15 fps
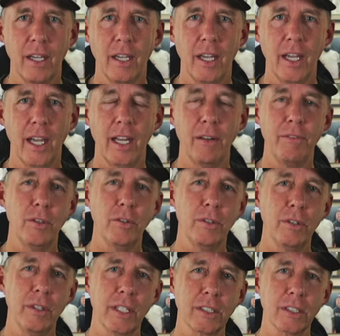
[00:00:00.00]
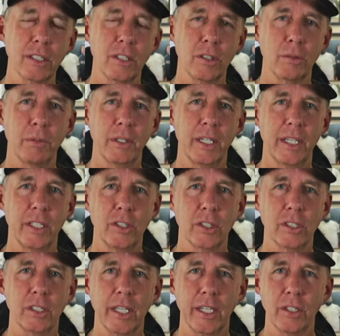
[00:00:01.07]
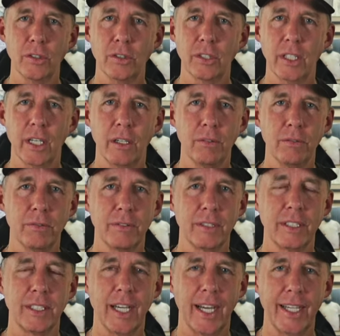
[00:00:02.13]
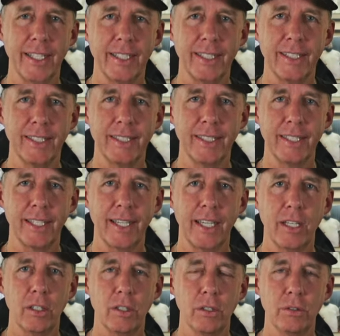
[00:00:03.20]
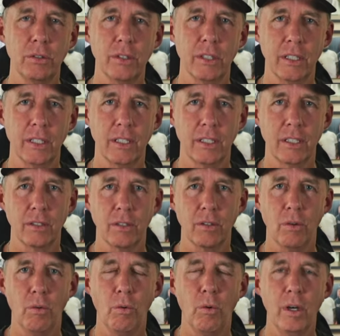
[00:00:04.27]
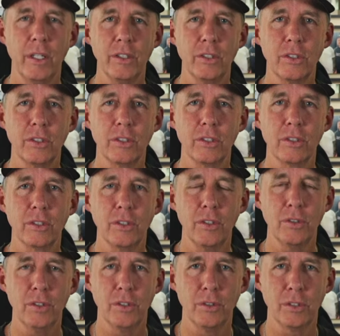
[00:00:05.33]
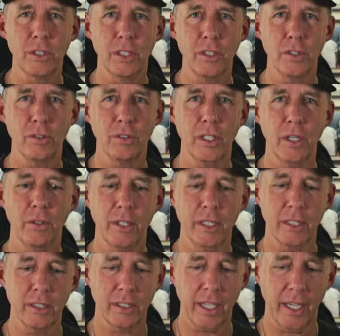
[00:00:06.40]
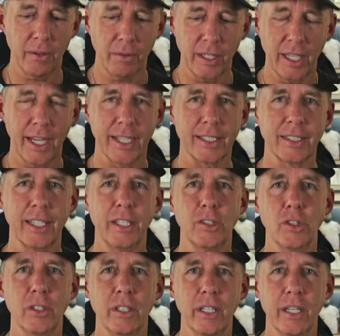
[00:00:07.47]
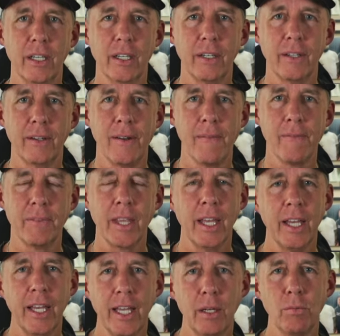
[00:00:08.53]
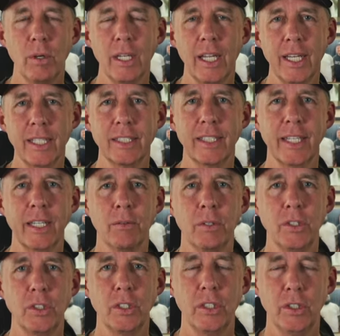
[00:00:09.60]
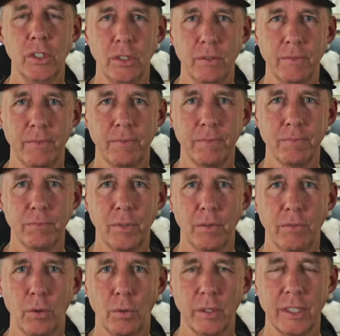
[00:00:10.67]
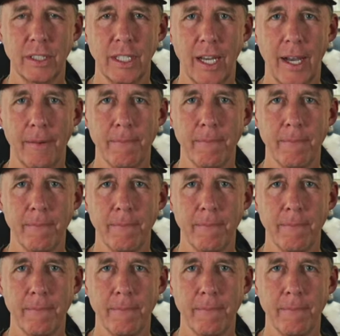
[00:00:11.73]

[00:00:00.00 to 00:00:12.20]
And if you do this a little bit and just let yourself tighten and loosen, once you loosen, you'll notice a relaxation there. And one last thing I want you to do before we stop.